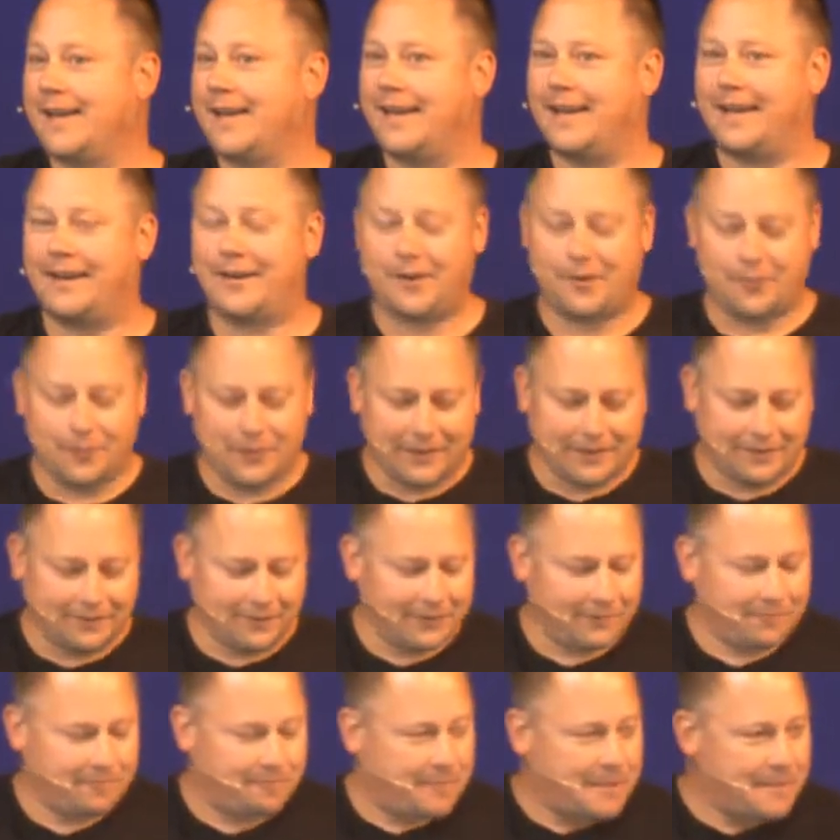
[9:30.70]
We,
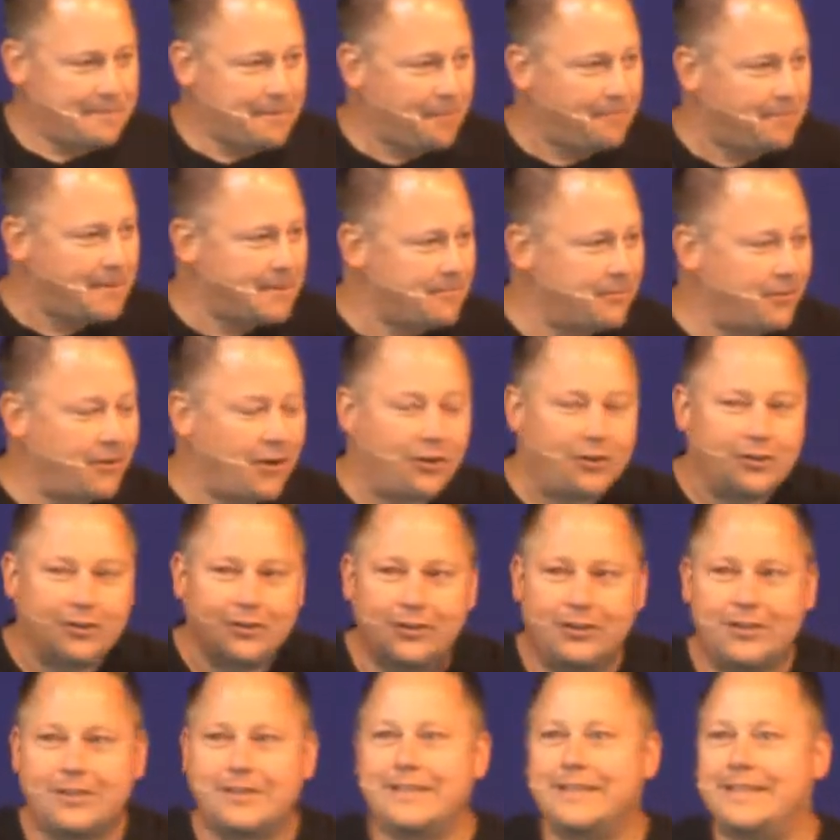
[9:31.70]
people, people are
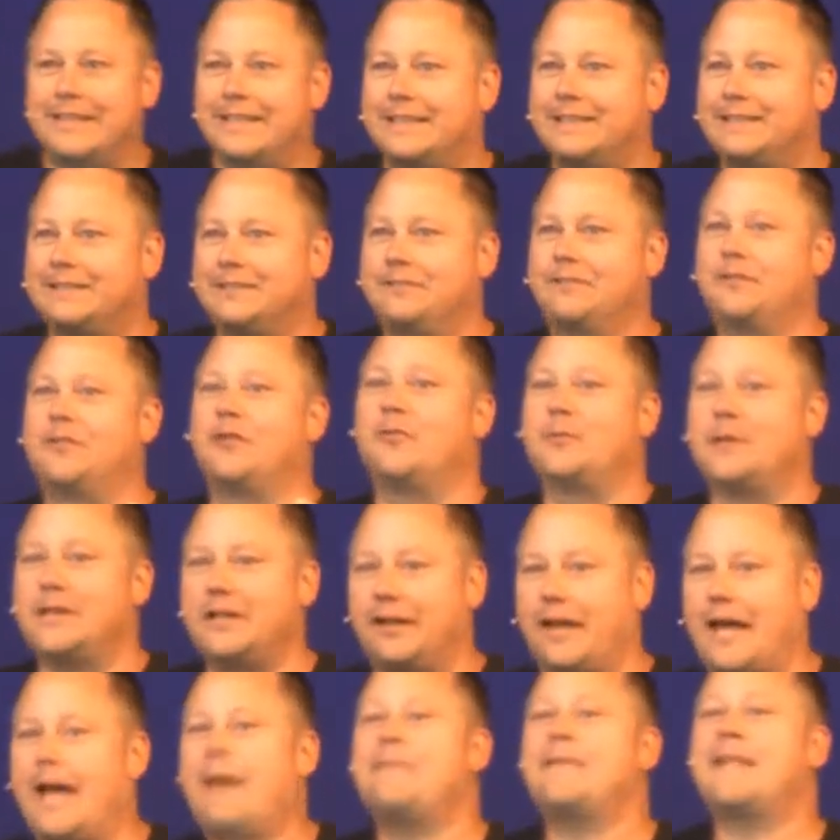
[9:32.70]
looking for real.
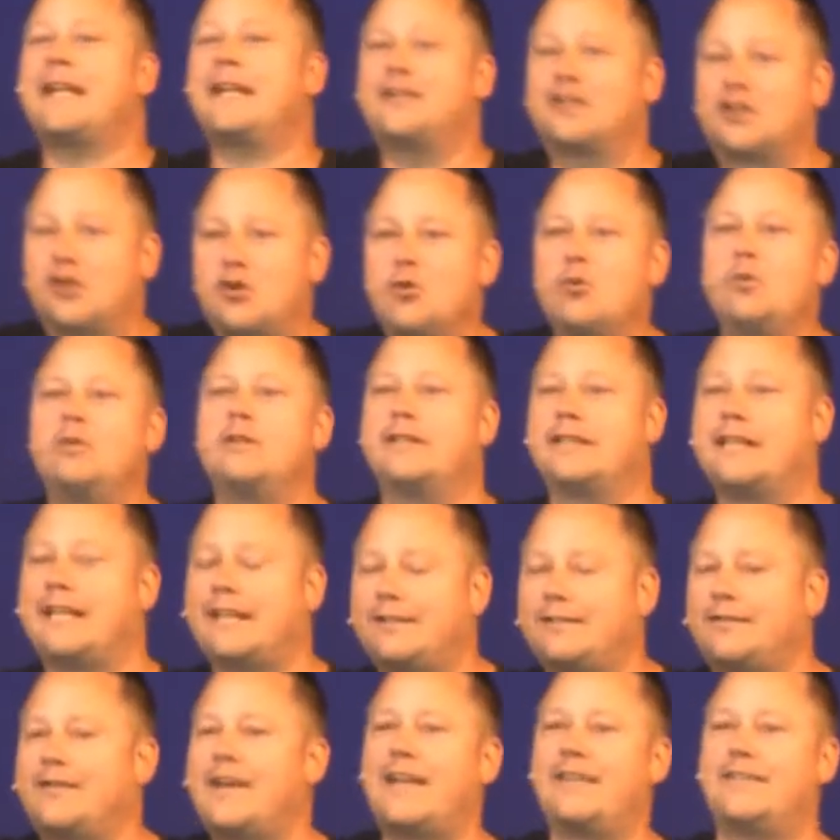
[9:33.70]
I mean, that's cool and that's
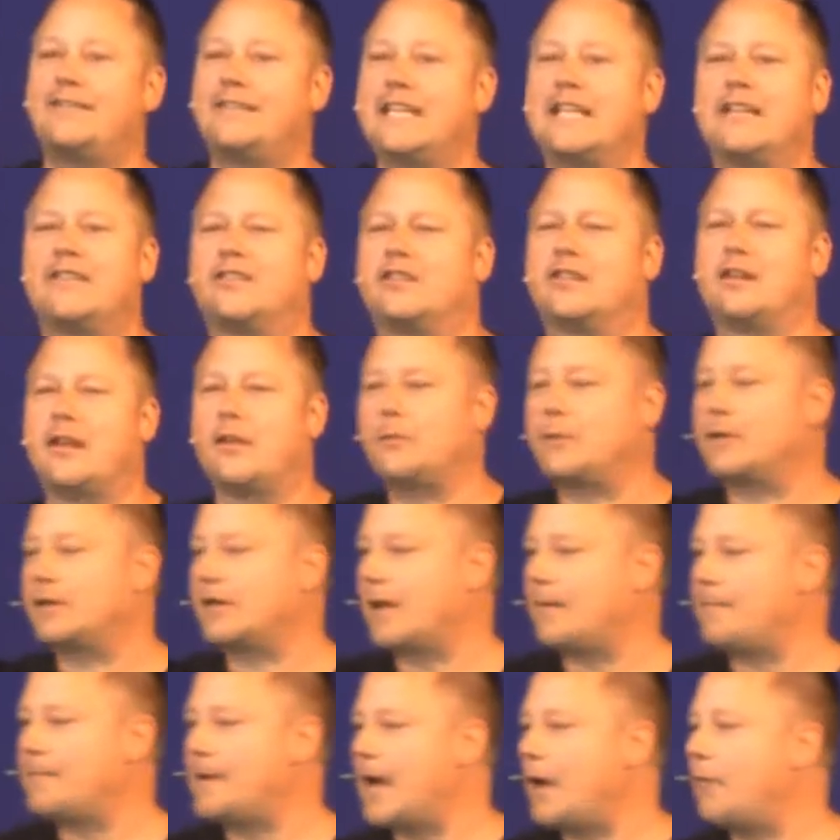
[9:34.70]
fascinating. There's another one
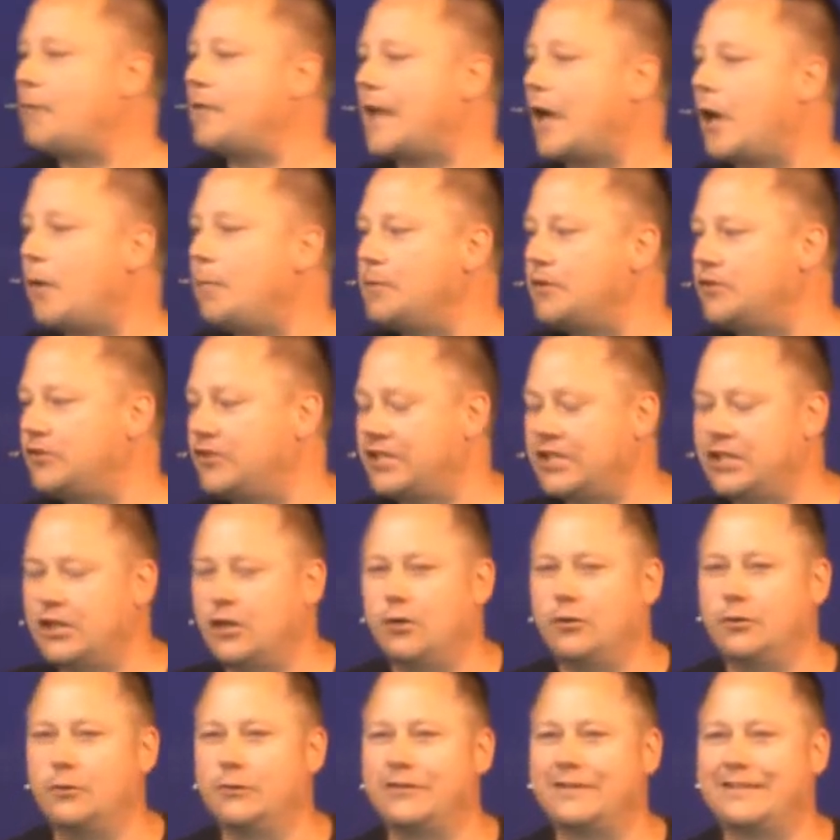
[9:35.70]
coming out with Al Pacino,
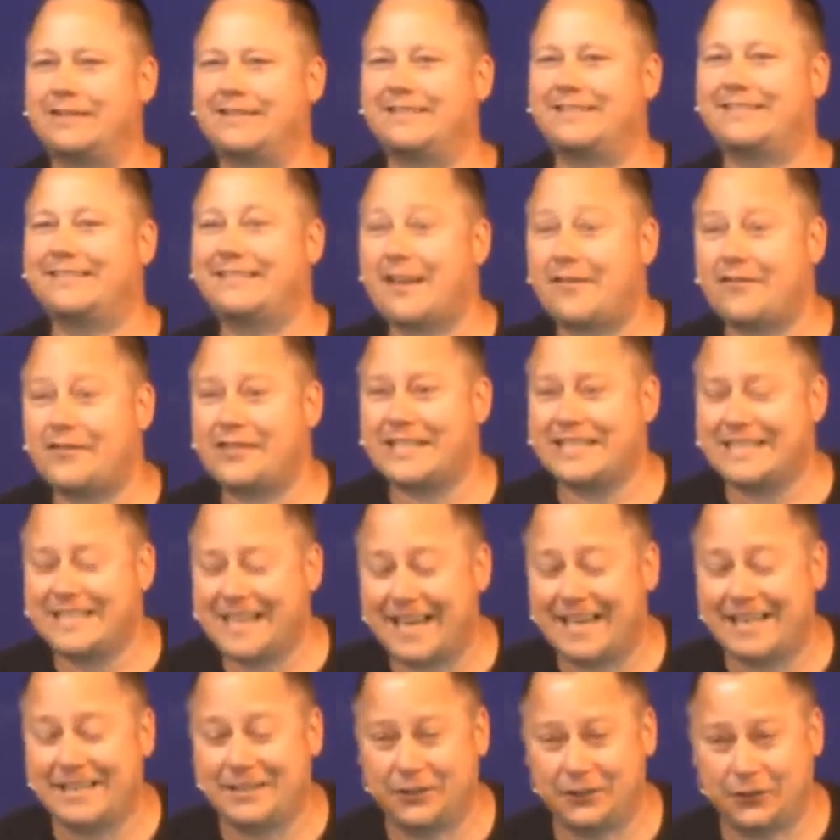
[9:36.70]
who's
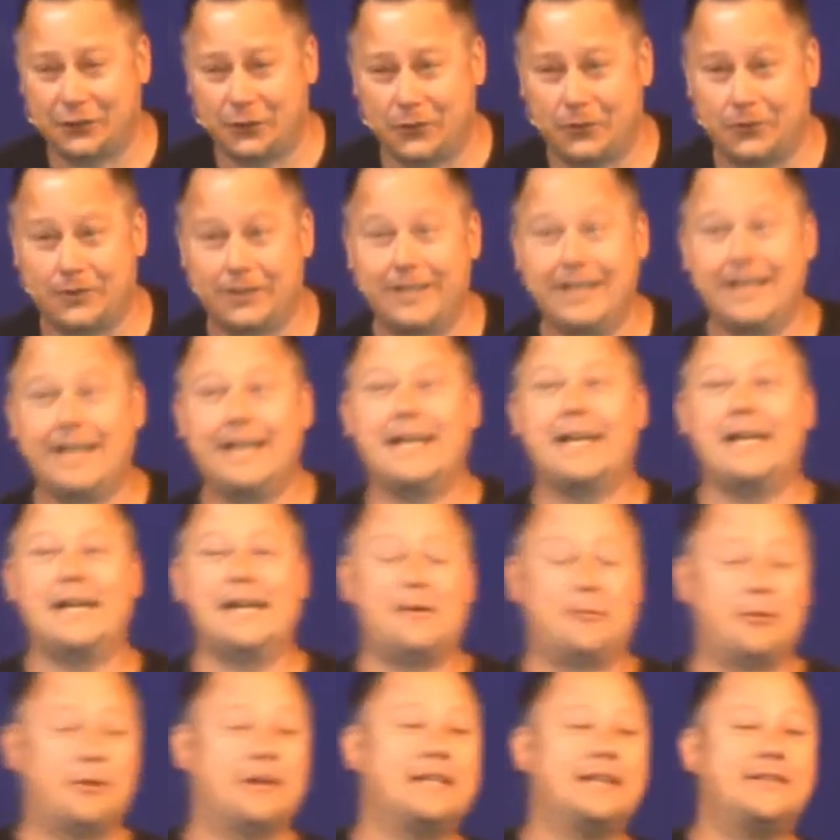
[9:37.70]
79 years old,
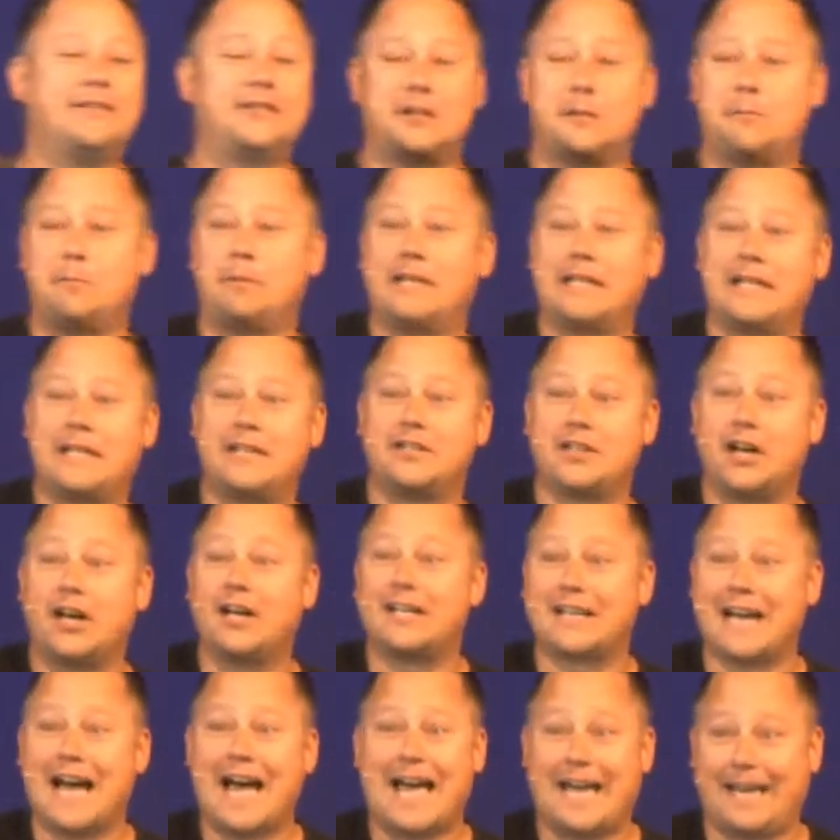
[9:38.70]
where he's going to play a young
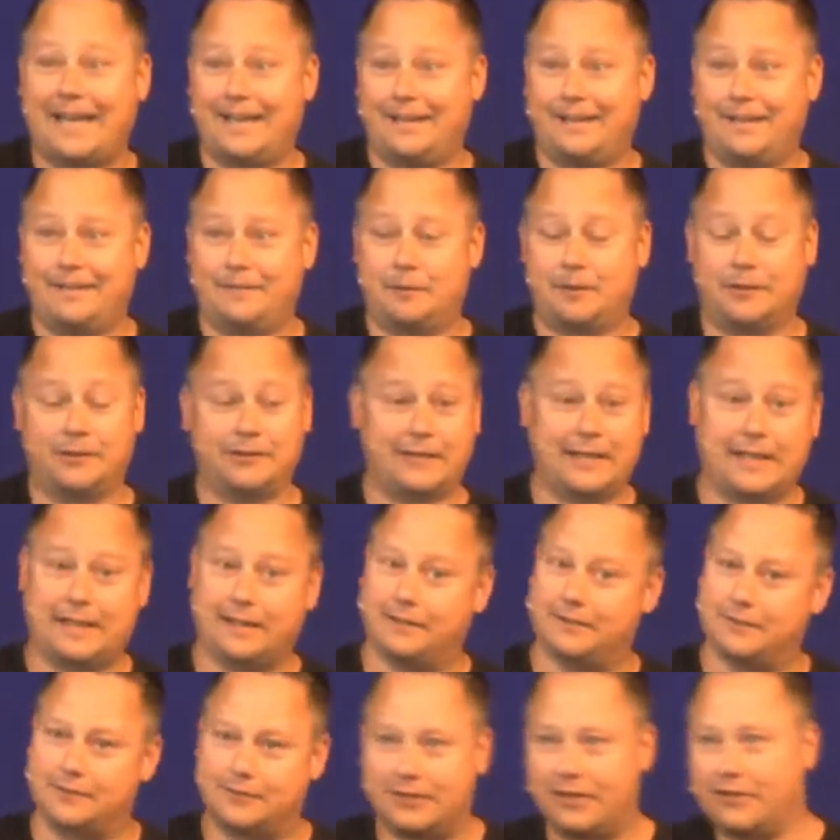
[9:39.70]
guy because they
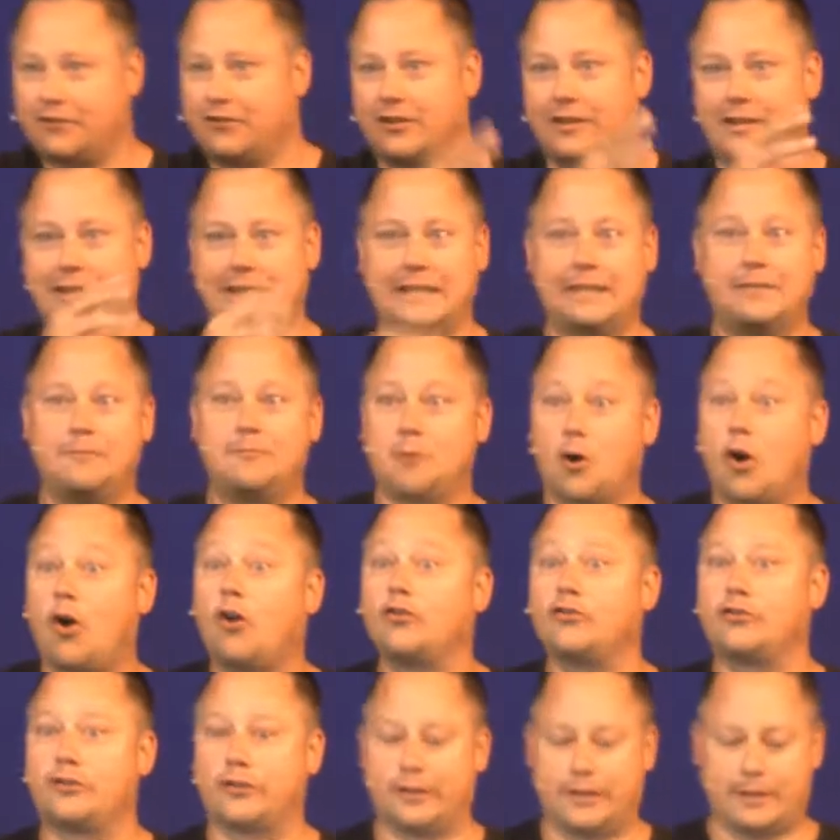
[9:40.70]
can digitally
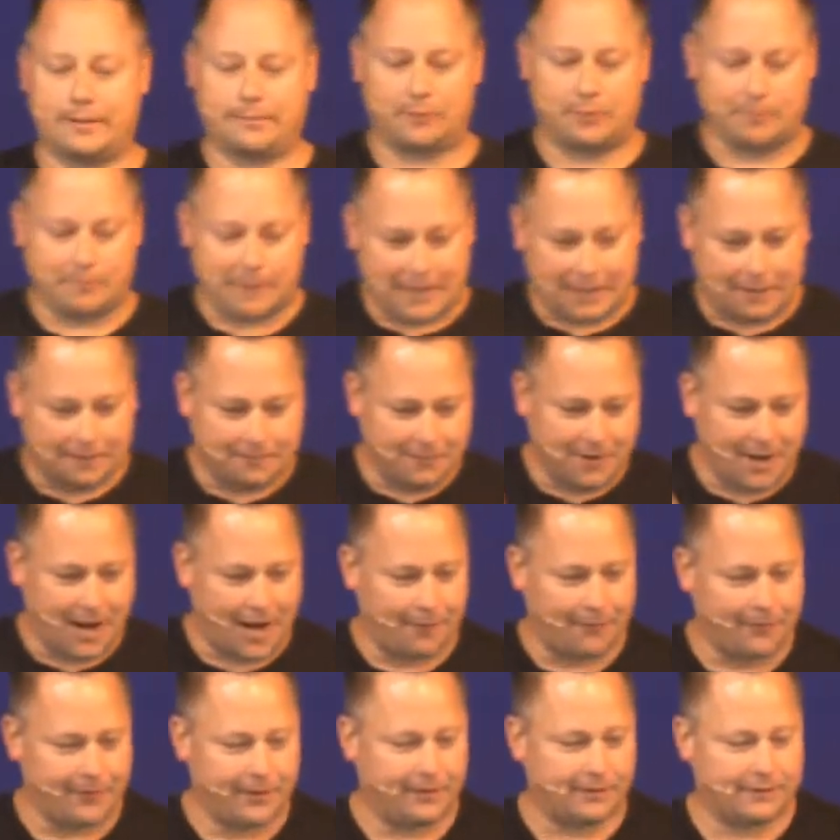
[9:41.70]
alter him to make him not
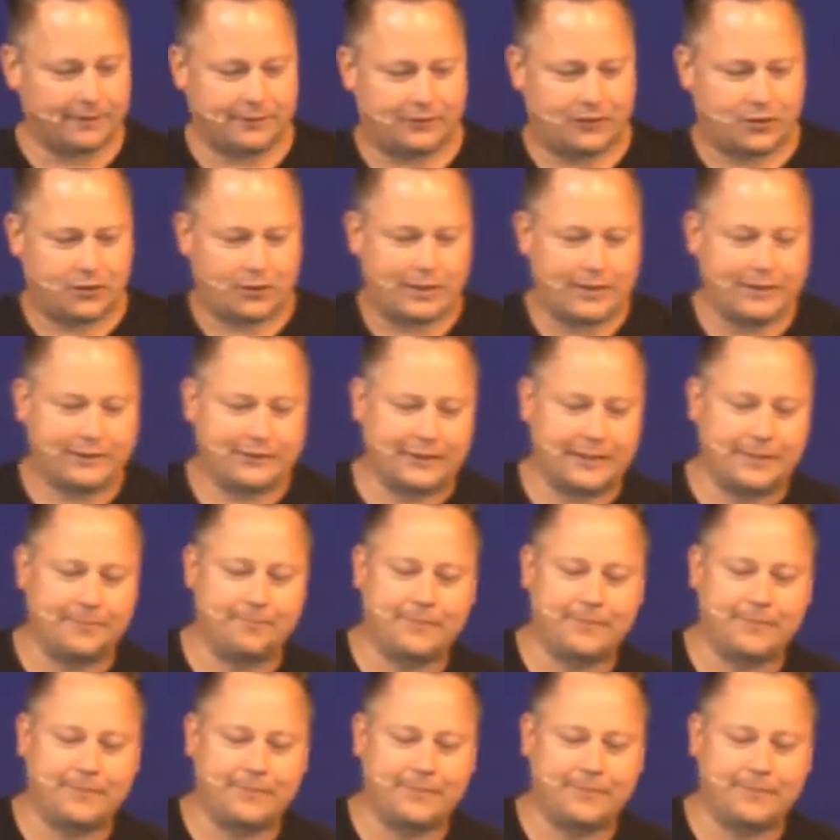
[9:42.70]
real. It's crazy.